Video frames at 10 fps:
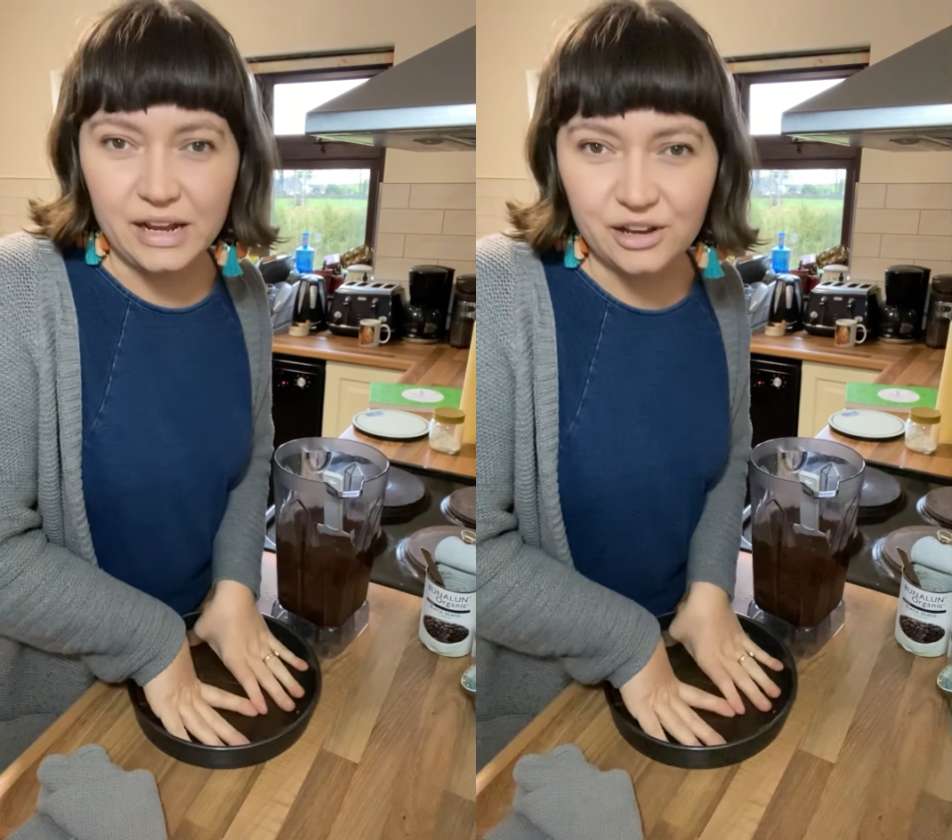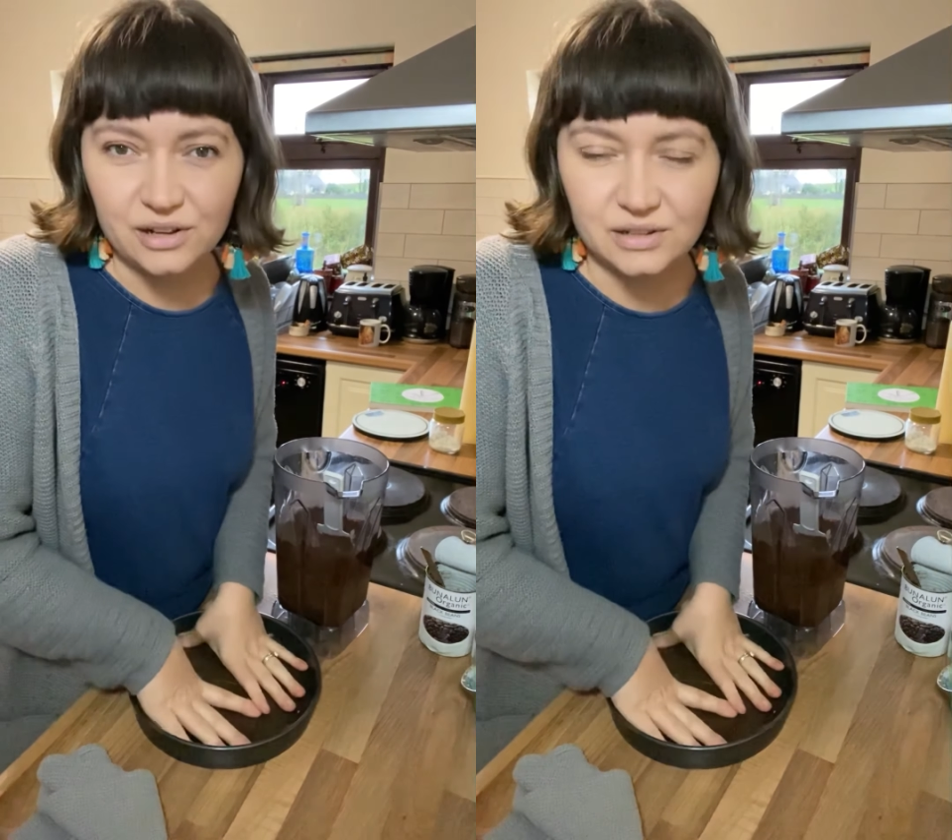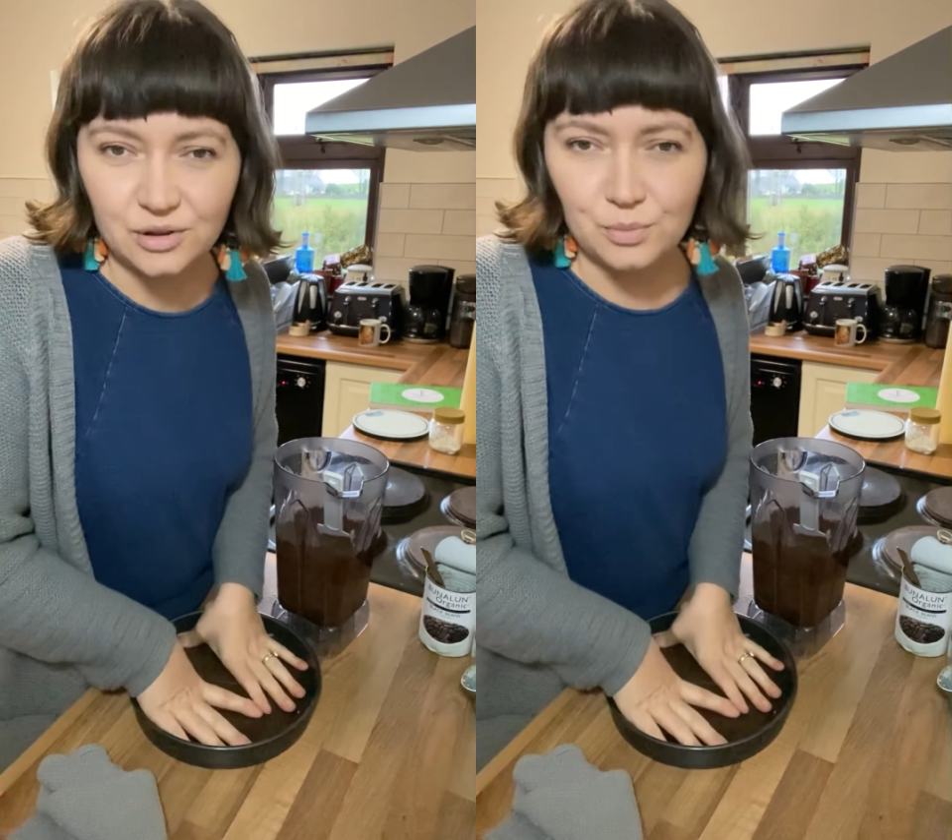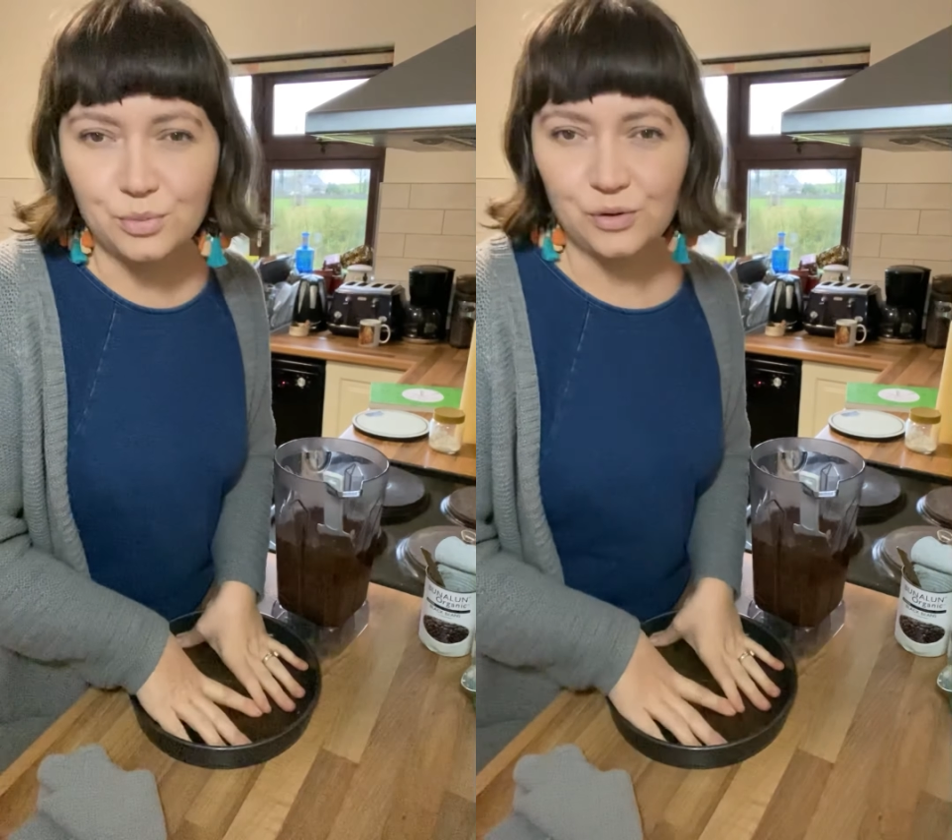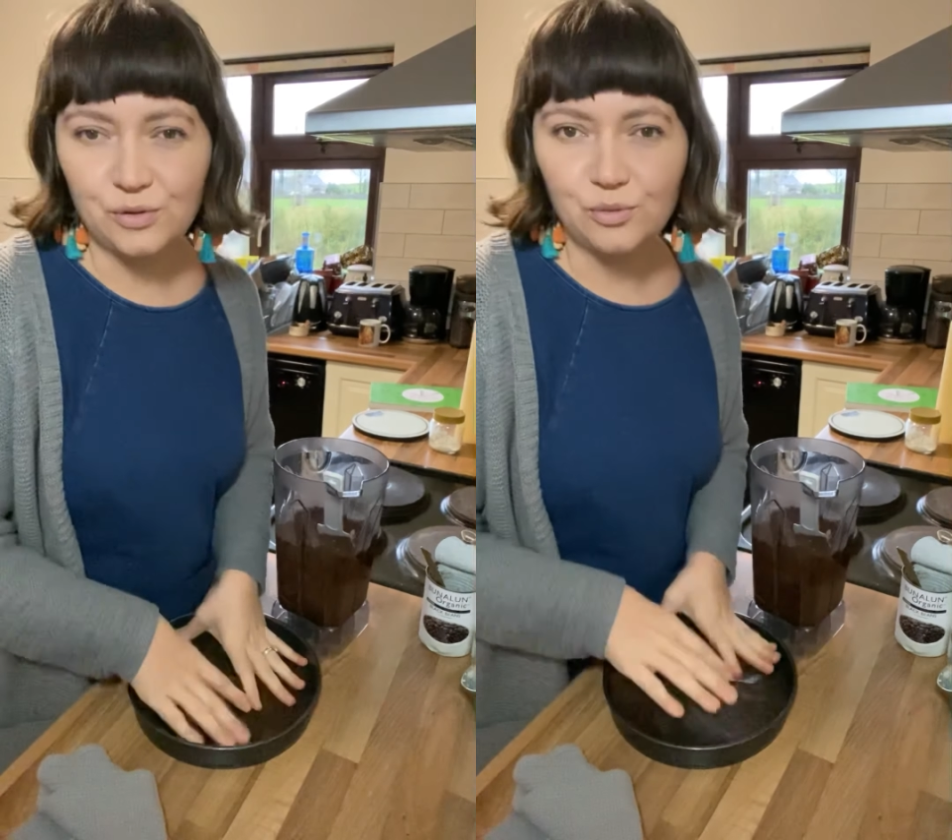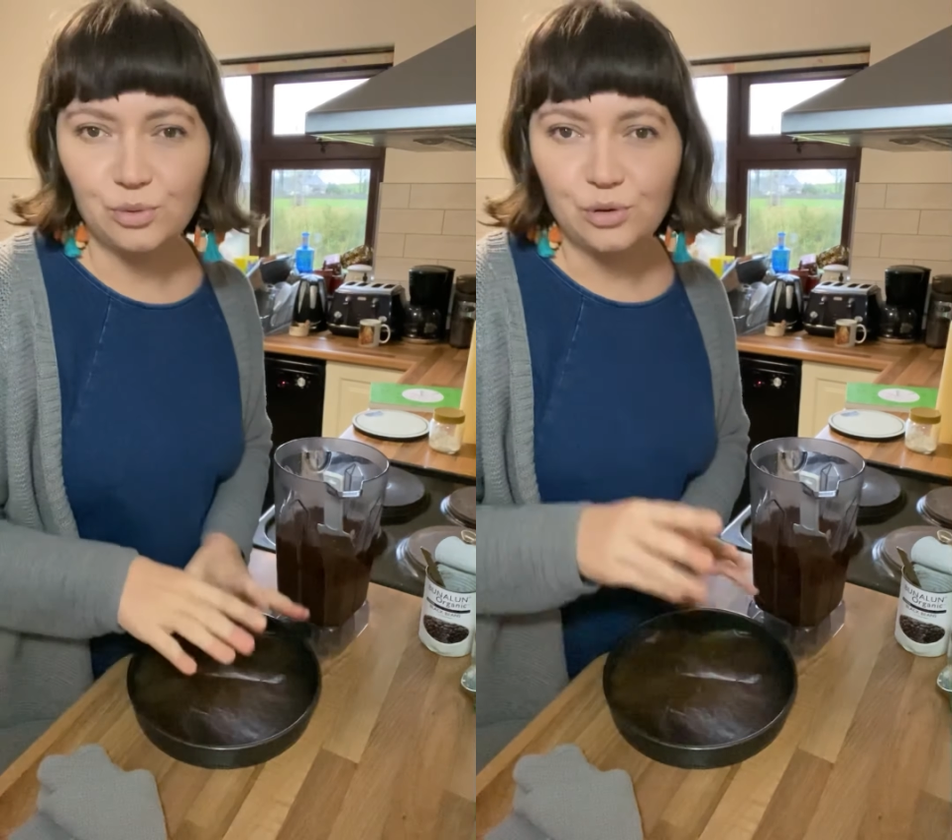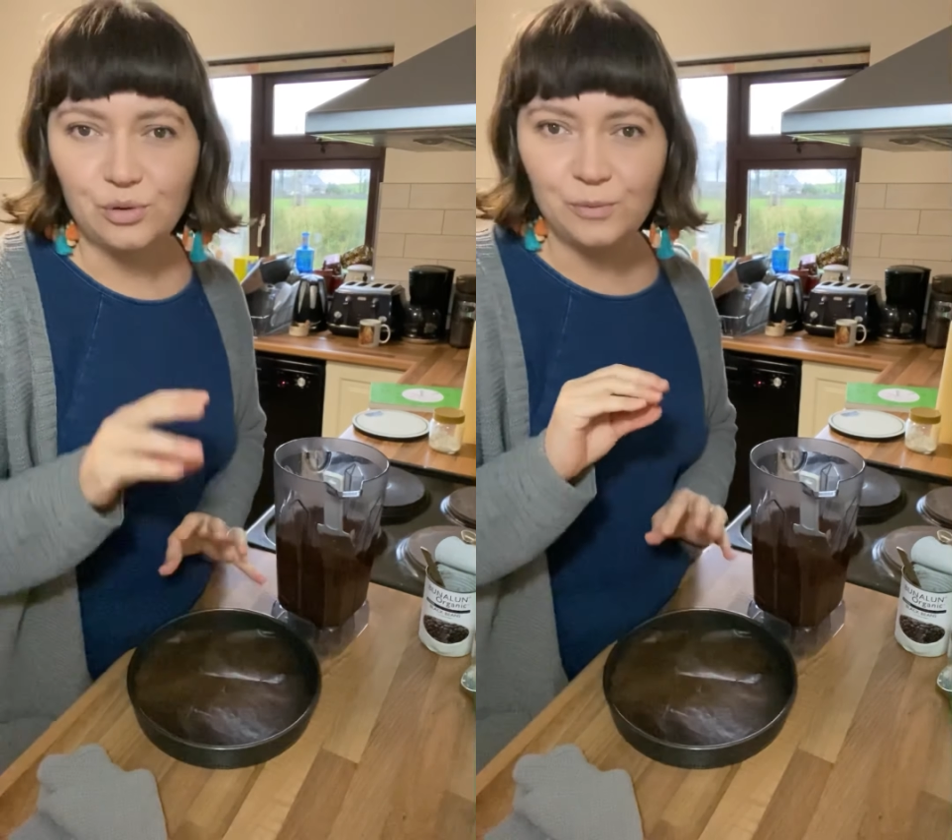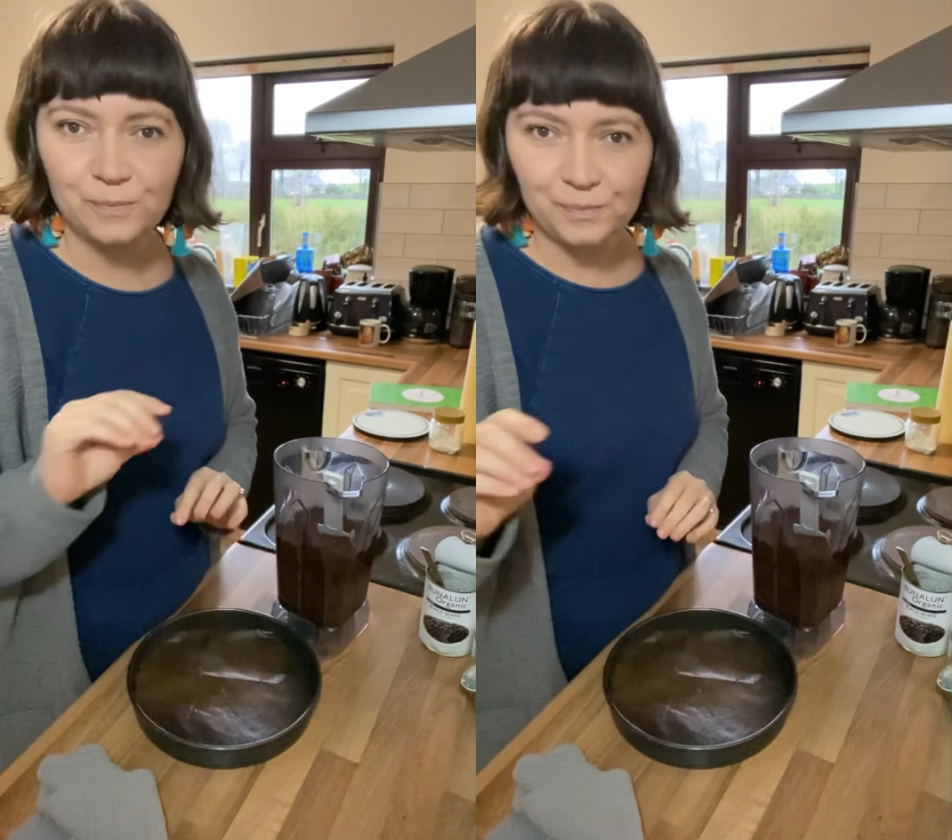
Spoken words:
good compostable